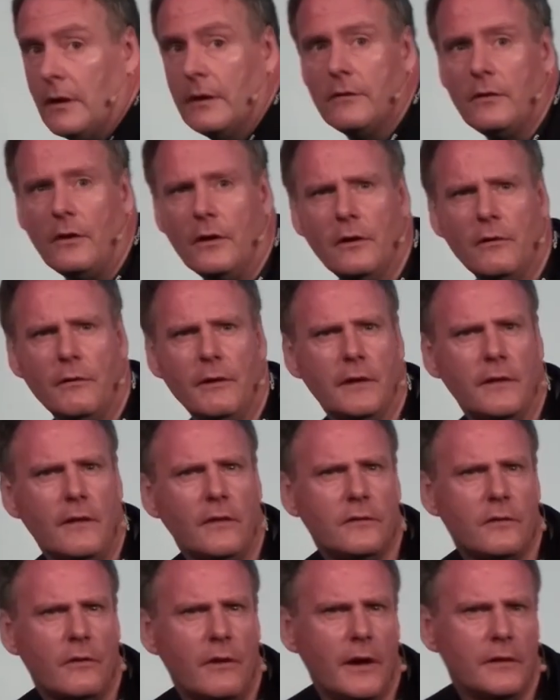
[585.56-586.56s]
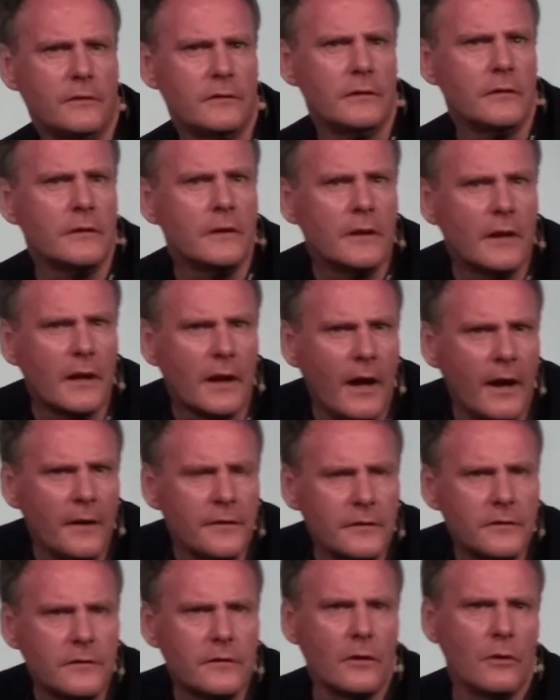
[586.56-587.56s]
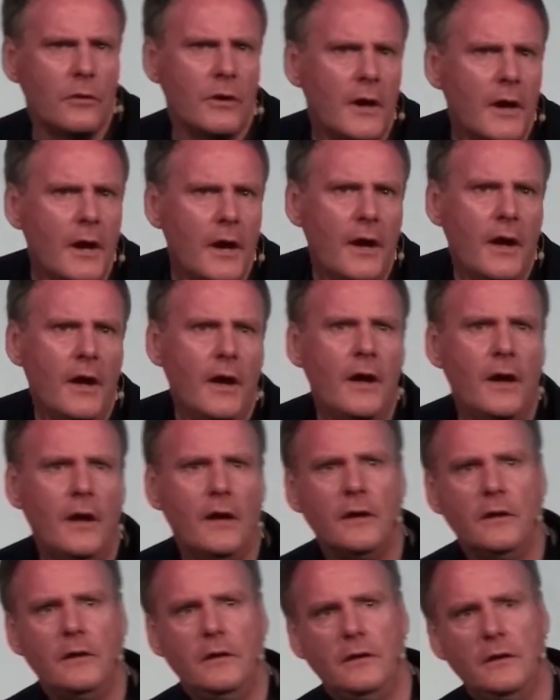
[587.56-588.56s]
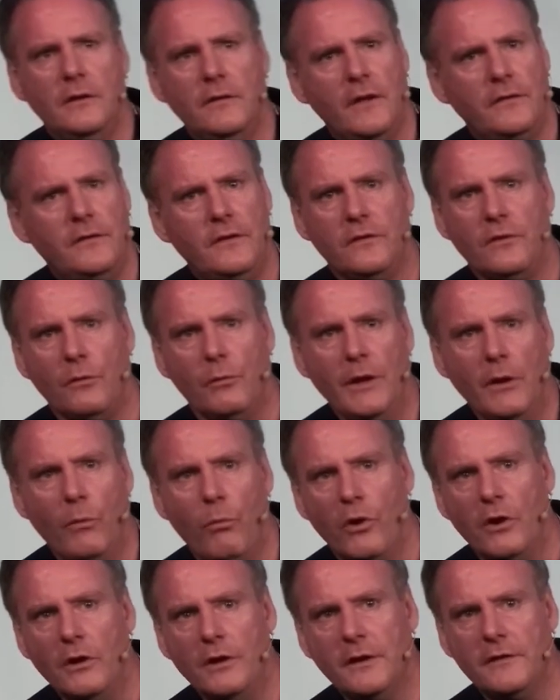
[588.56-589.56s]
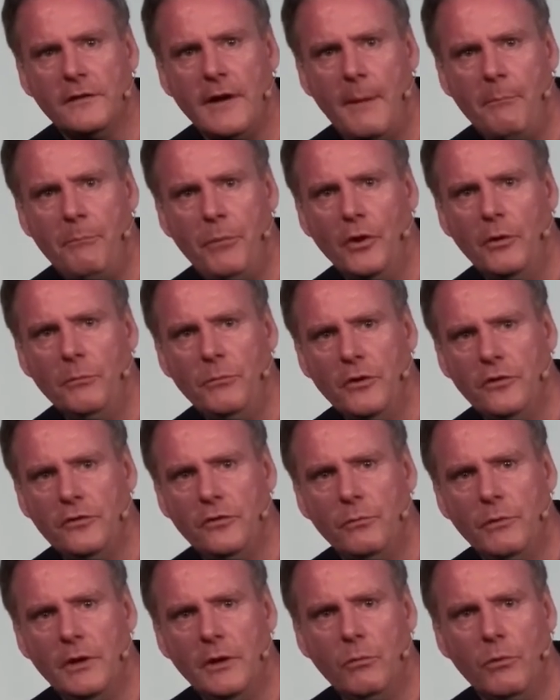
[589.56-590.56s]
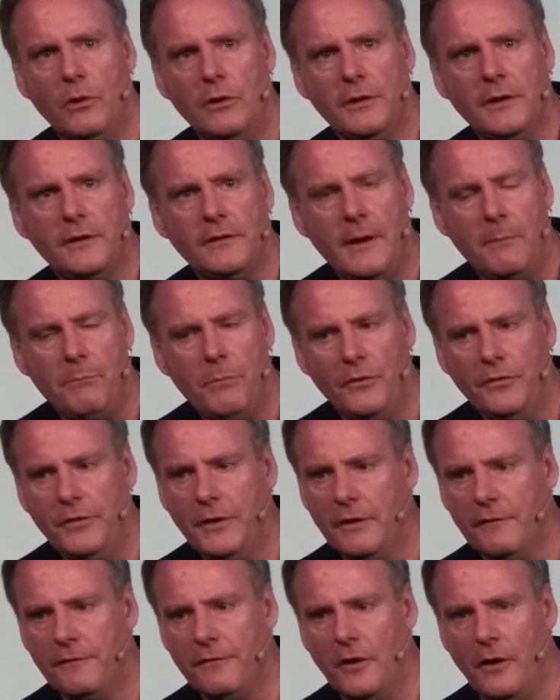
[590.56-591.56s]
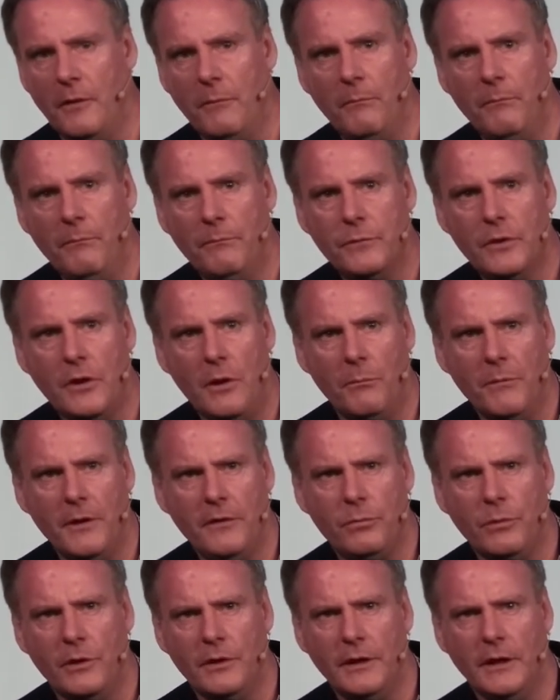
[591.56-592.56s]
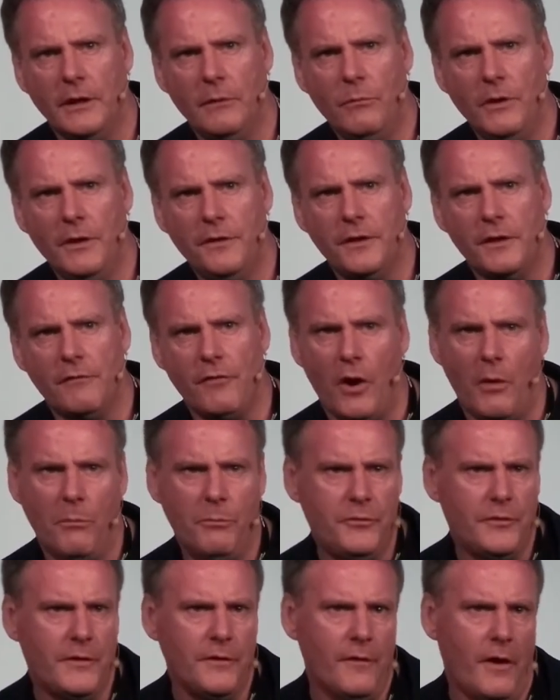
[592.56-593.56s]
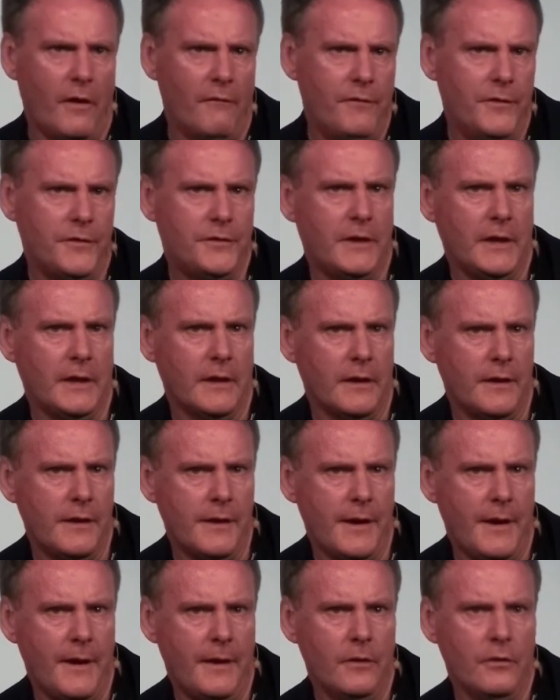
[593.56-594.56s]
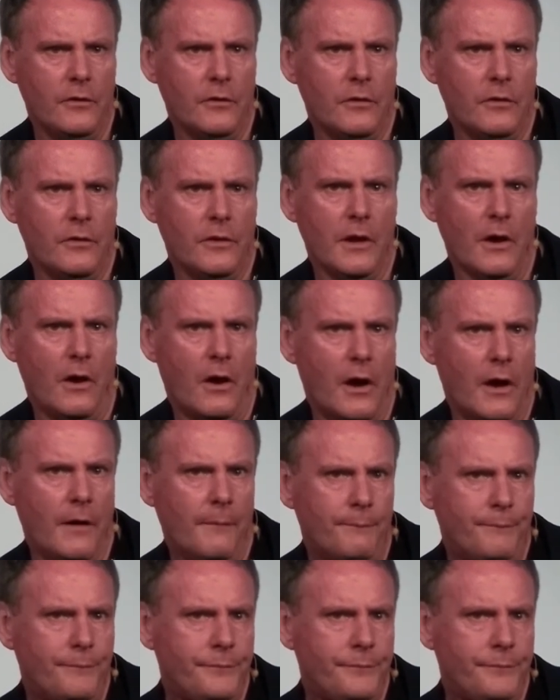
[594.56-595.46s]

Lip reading: It's hard to read this direction in the glasses. So this is a real-world example. I'm using real-world examples here from companies we're dealing with, and have obfuscated who they are.